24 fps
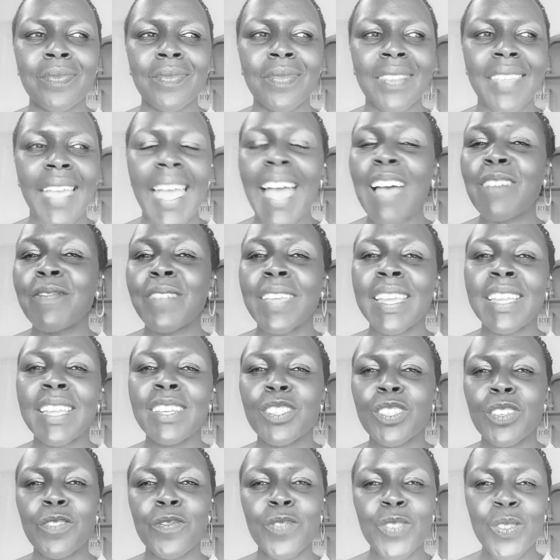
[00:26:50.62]
have
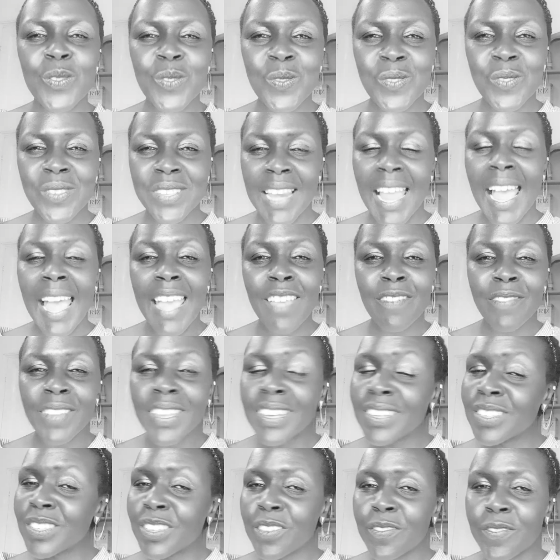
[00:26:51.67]
interviews, live
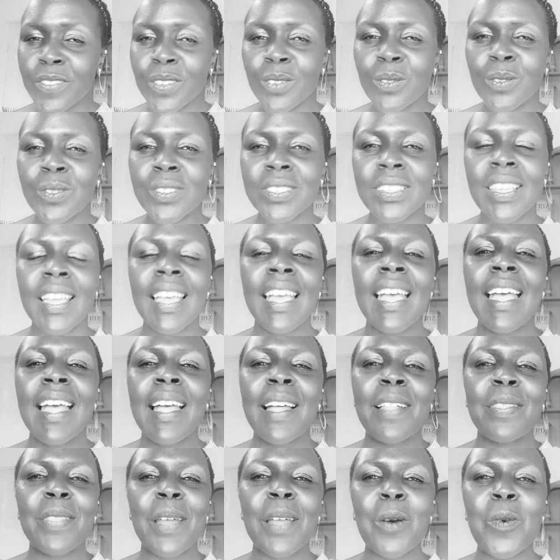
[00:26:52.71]
interviews,
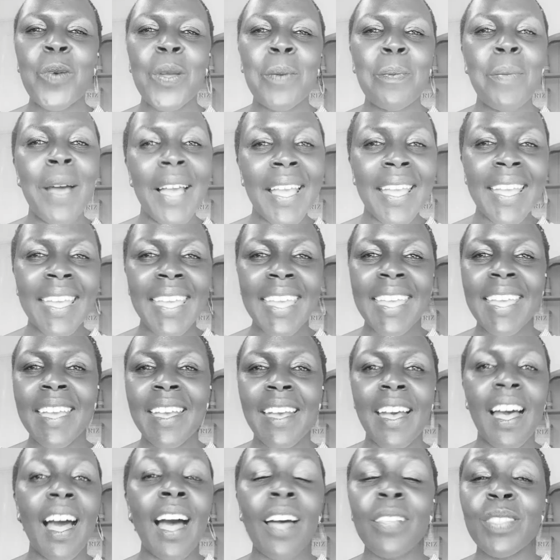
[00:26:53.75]
that we might
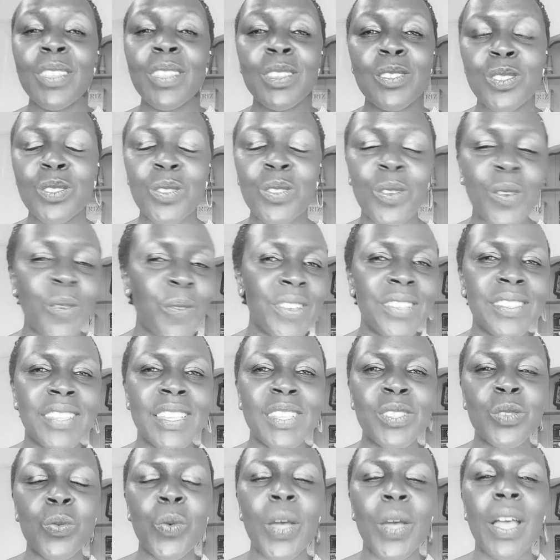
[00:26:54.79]
hear other stories
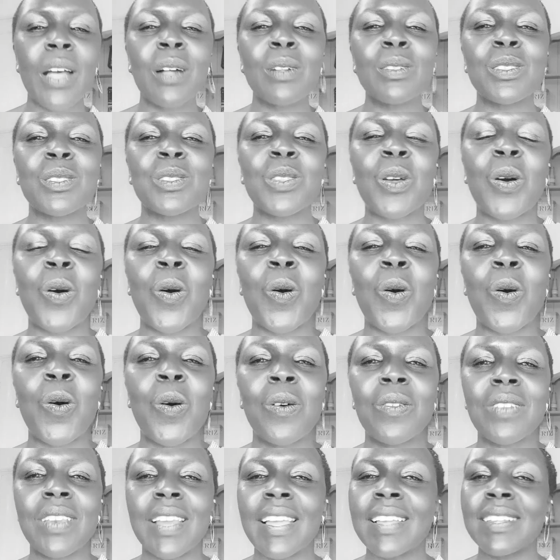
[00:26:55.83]
as well.
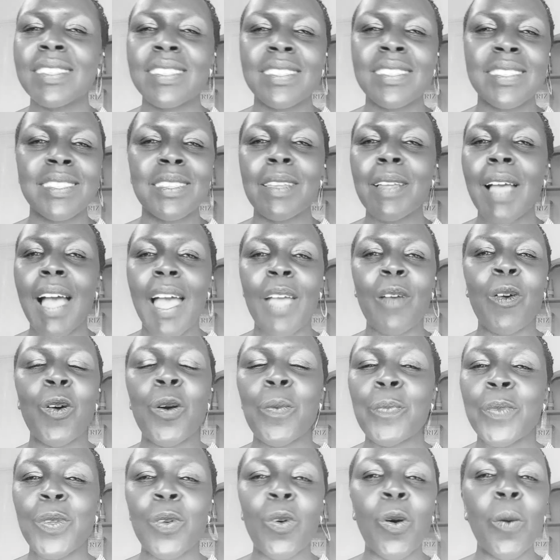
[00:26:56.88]
So I
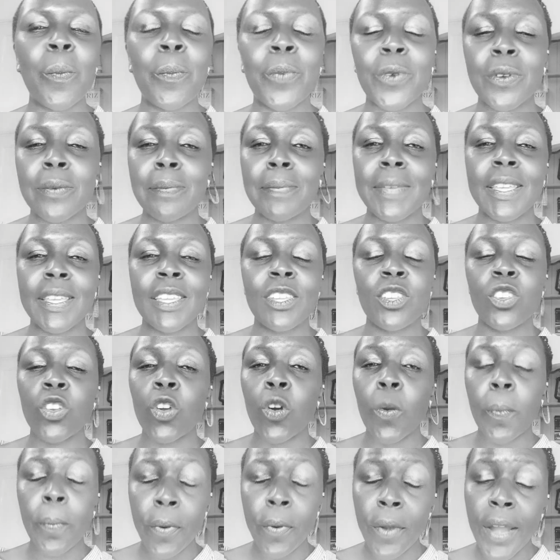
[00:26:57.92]
hope you all put me in your
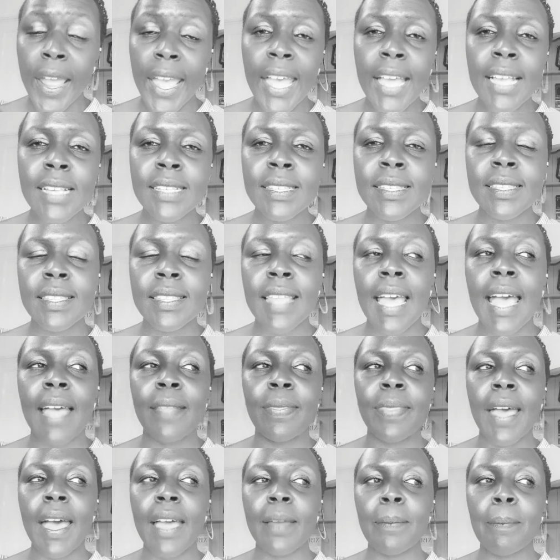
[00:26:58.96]
prayers
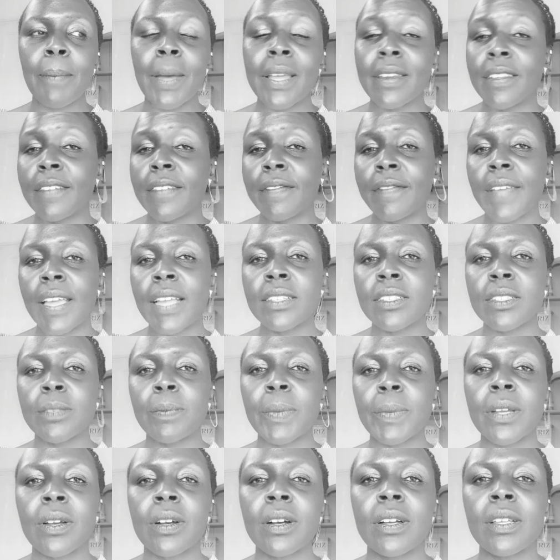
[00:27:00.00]
that manifests,
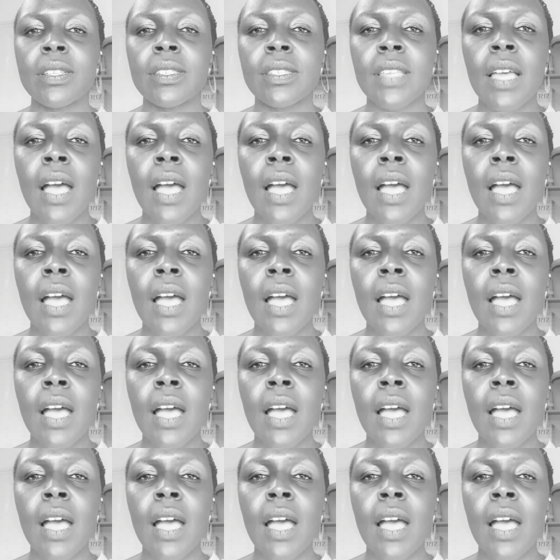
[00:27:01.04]
because